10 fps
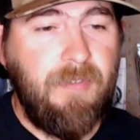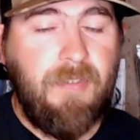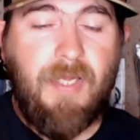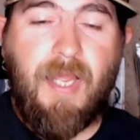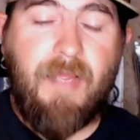
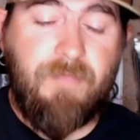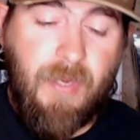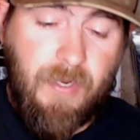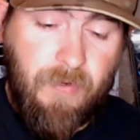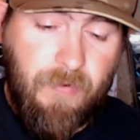I have
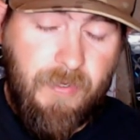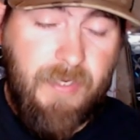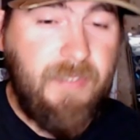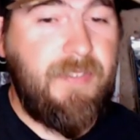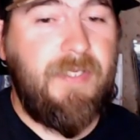not heard
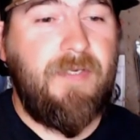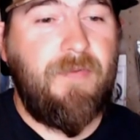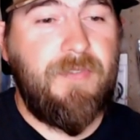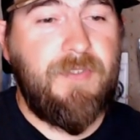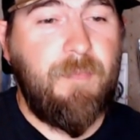anything on
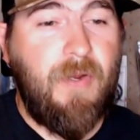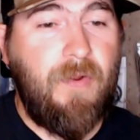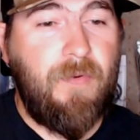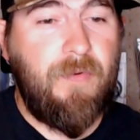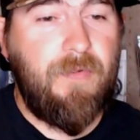the
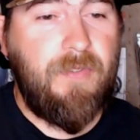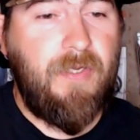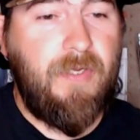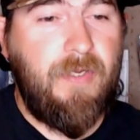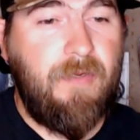smaller
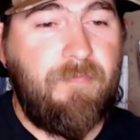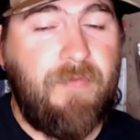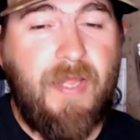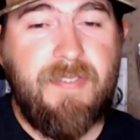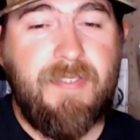uh,
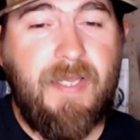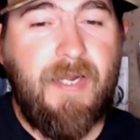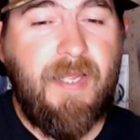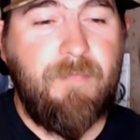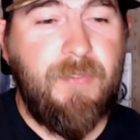flat side.
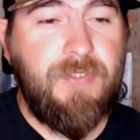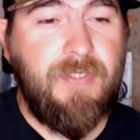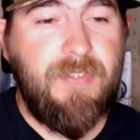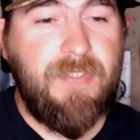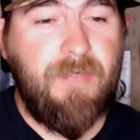I have mentioned
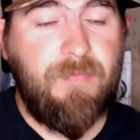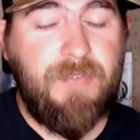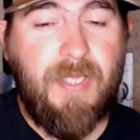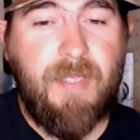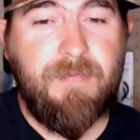it several
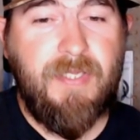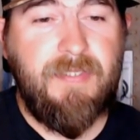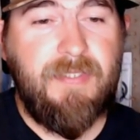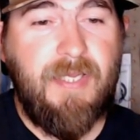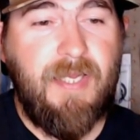times.
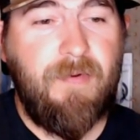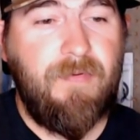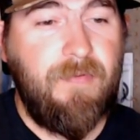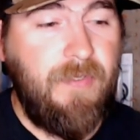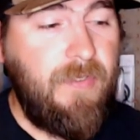That's kind of
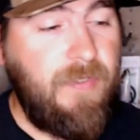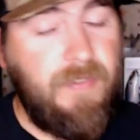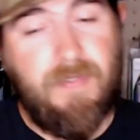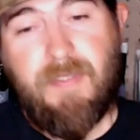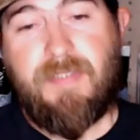
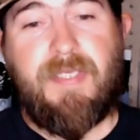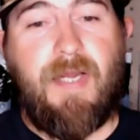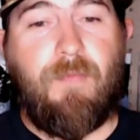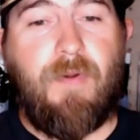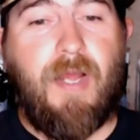that's kind
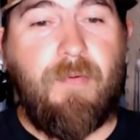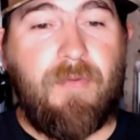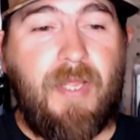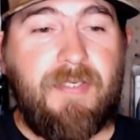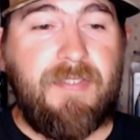of what I would
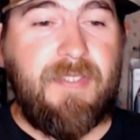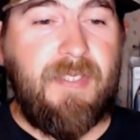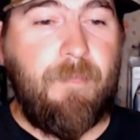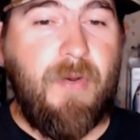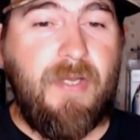like to see,
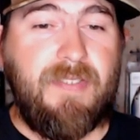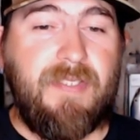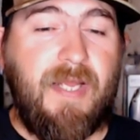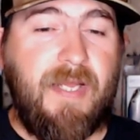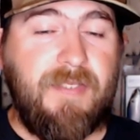a mutt
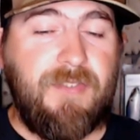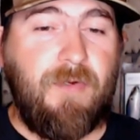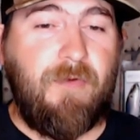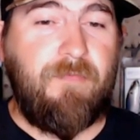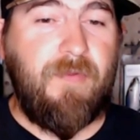size, you
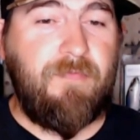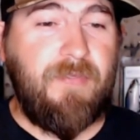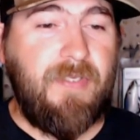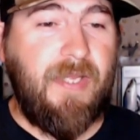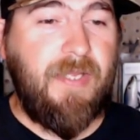know, a
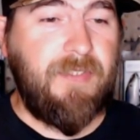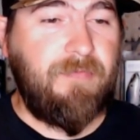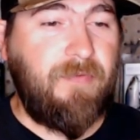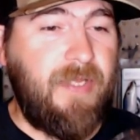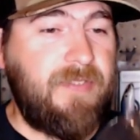fifty X
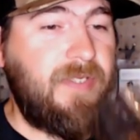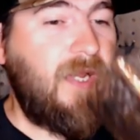flat side.